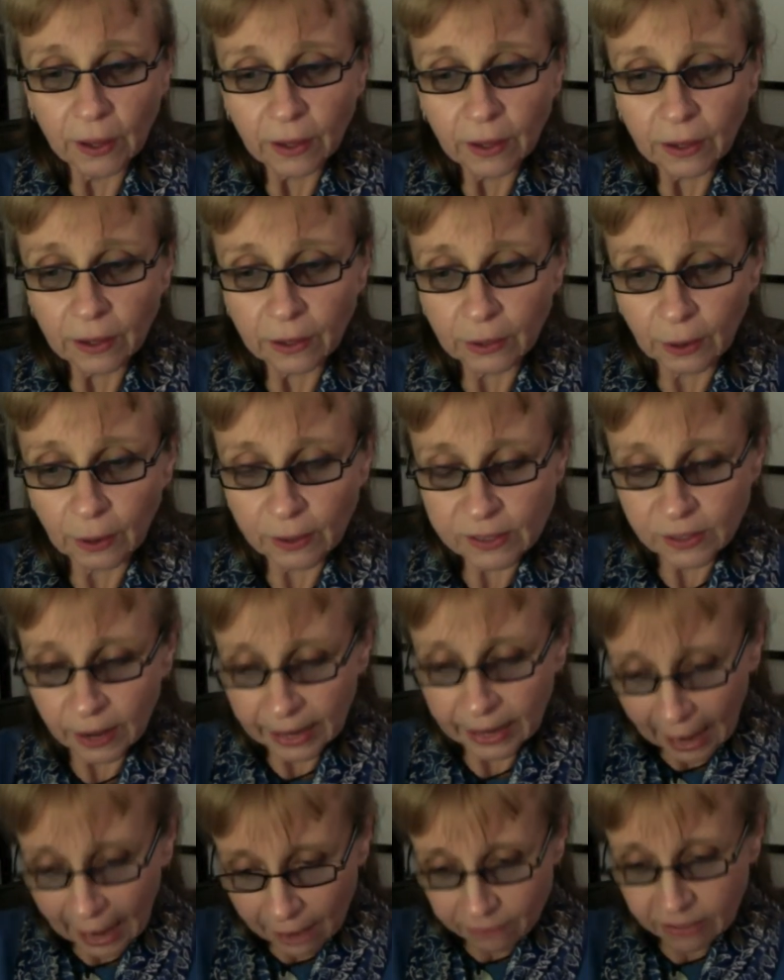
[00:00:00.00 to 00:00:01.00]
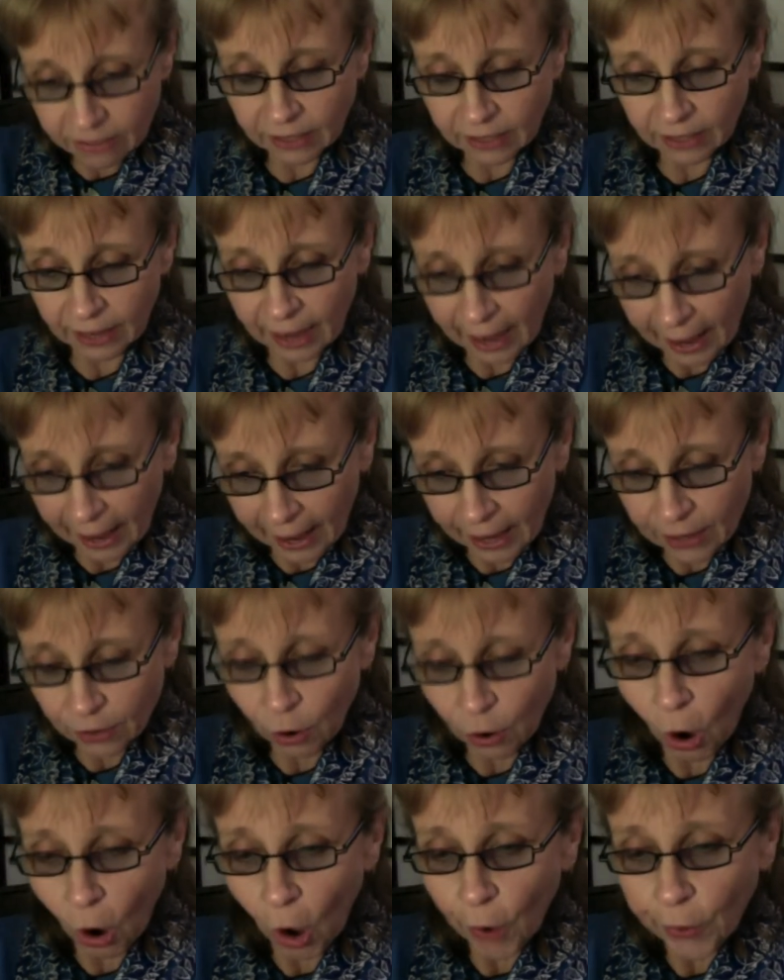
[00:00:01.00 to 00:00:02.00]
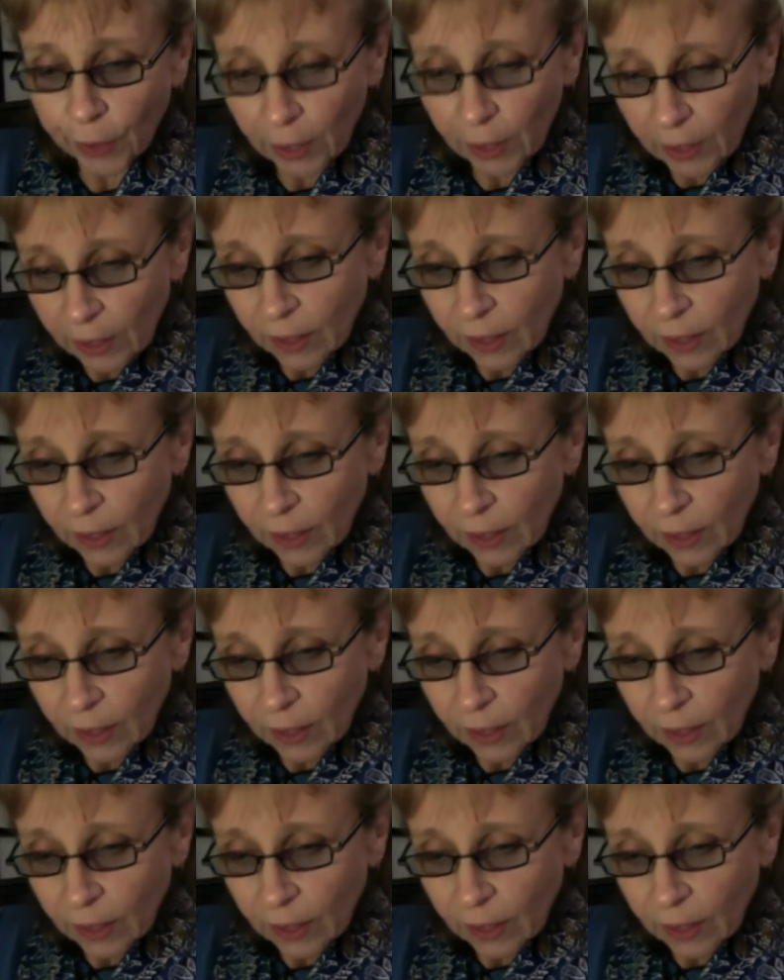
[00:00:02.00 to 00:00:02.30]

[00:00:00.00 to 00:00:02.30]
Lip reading: you know, it's like having your hand on